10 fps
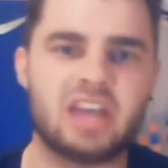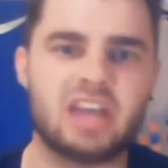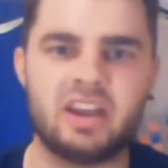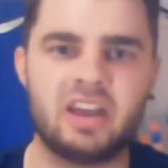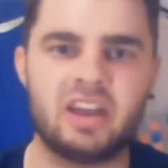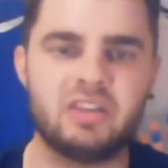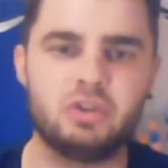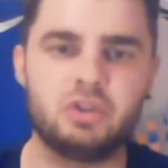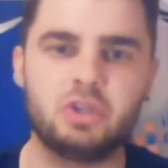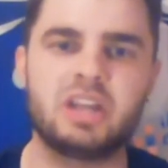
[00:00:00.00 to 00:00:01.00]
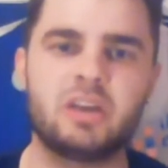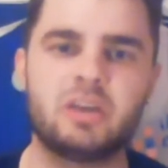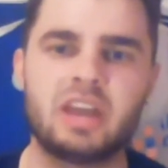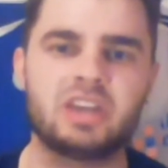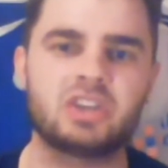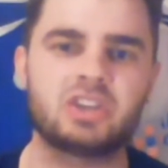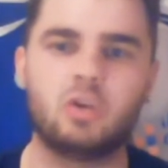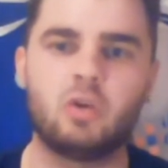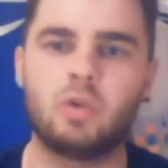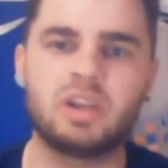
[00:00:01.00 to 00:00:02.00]
and I have a YouTube channel, Next
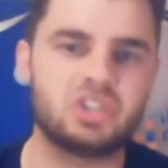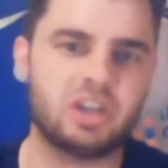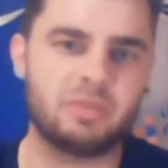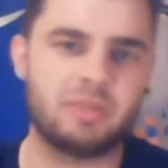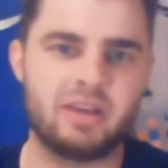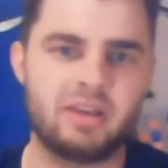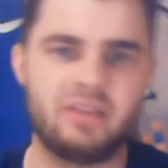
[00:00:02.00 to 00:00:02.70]
Goal Wins. Check me out.